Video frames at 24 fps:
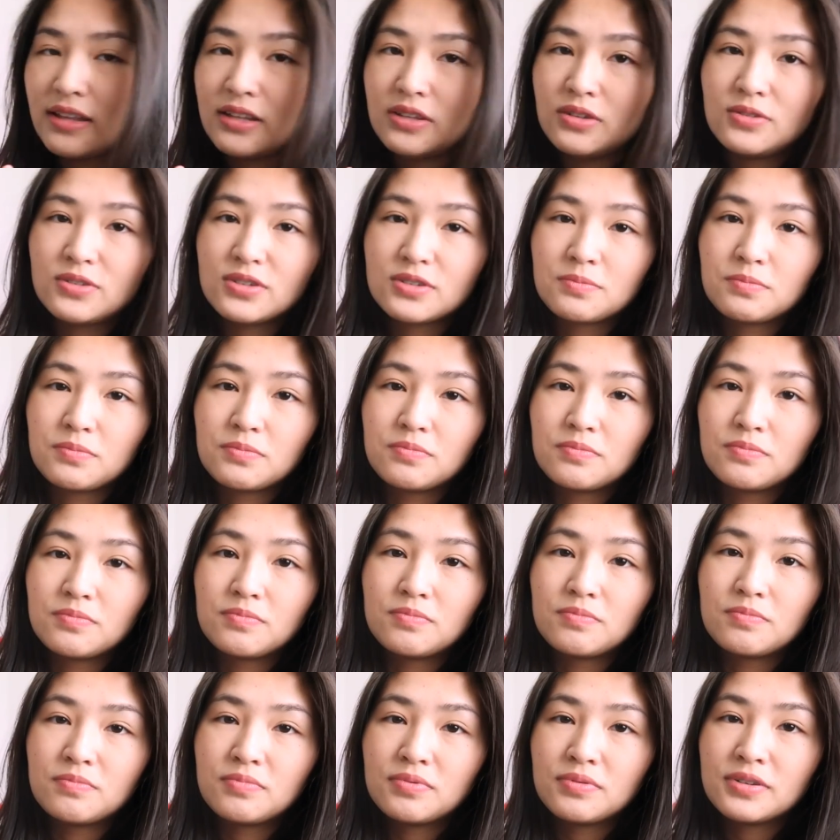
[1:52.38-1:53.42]
and you just
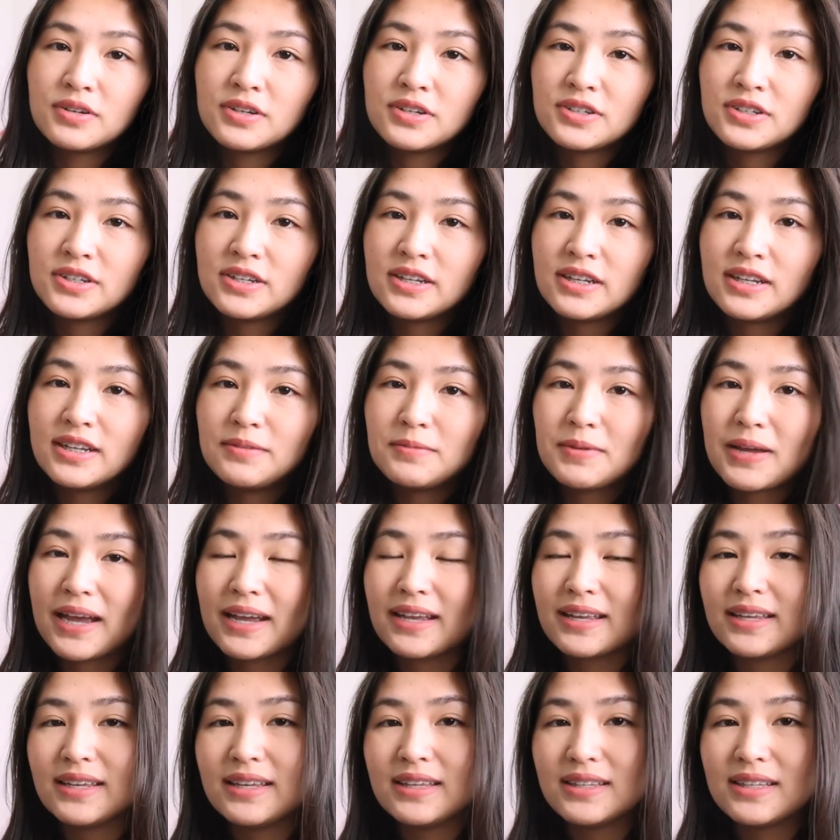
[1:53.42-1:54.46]
push it
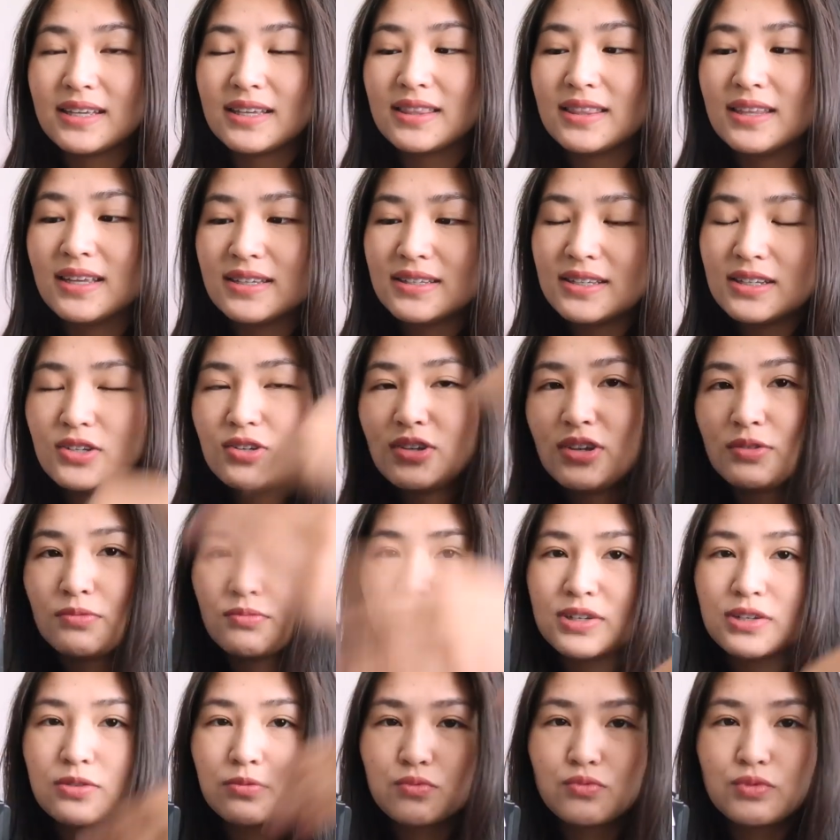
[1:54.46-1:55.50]
back in like this and you can
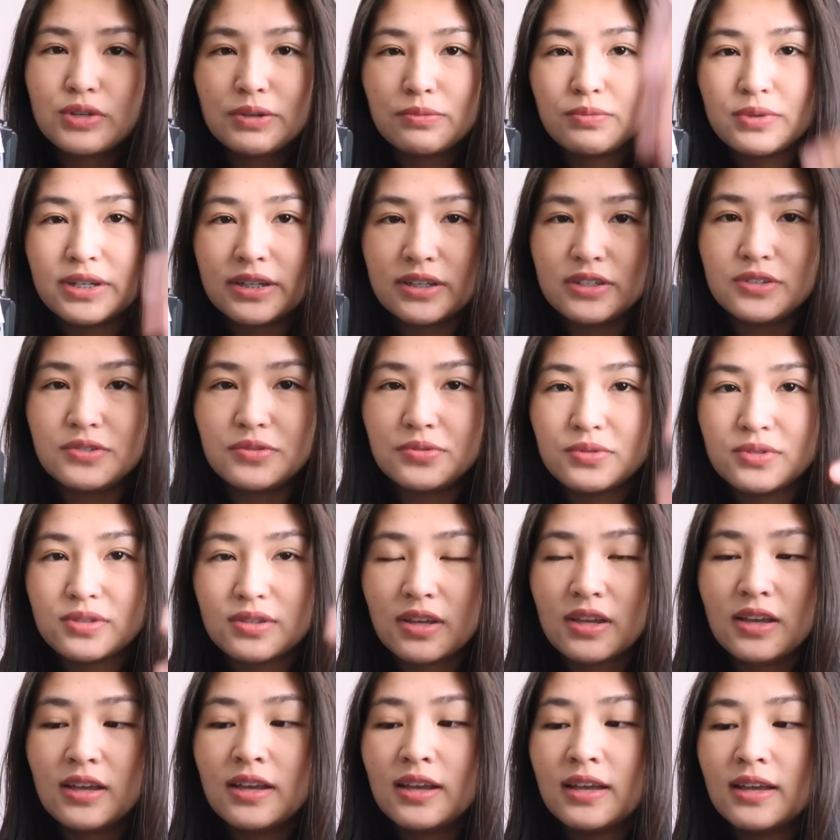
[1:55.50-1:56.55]
re-reuse
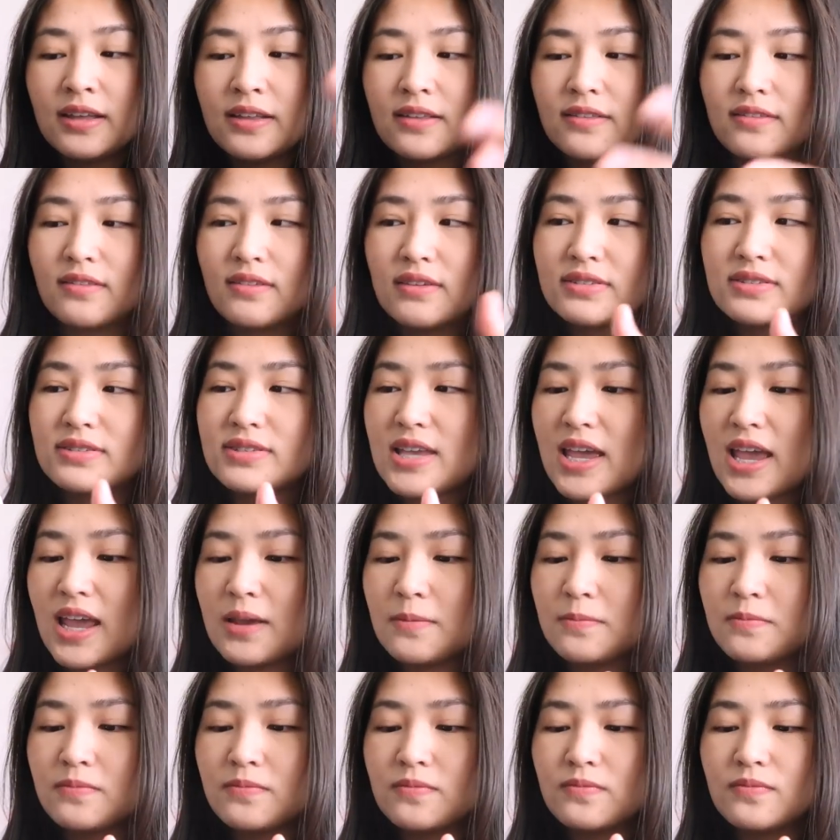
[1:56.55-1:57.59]
this
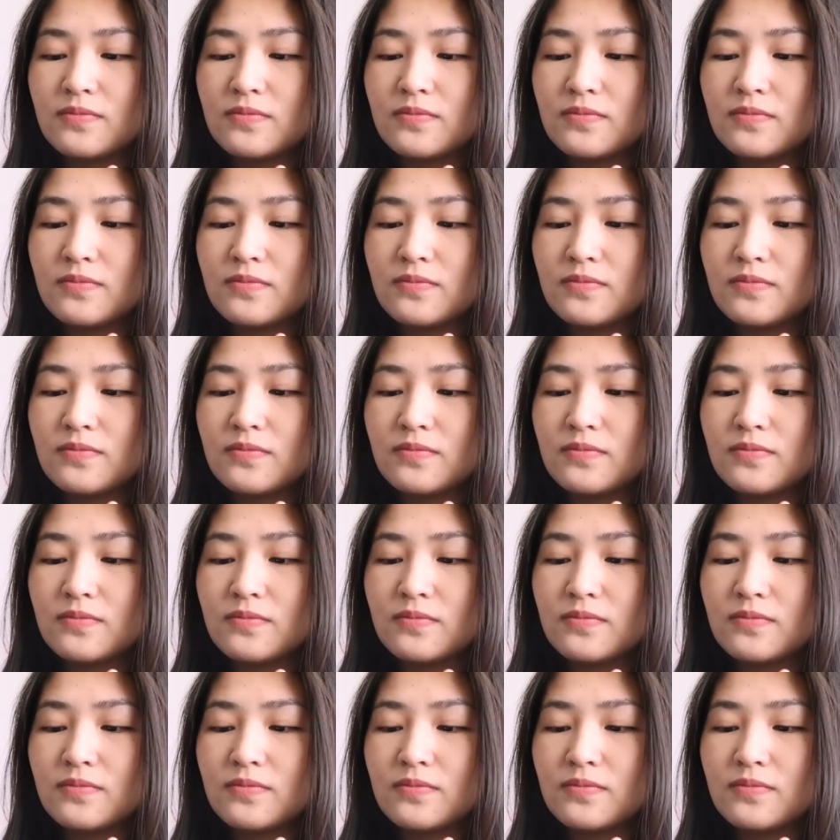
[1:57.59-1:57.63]
tape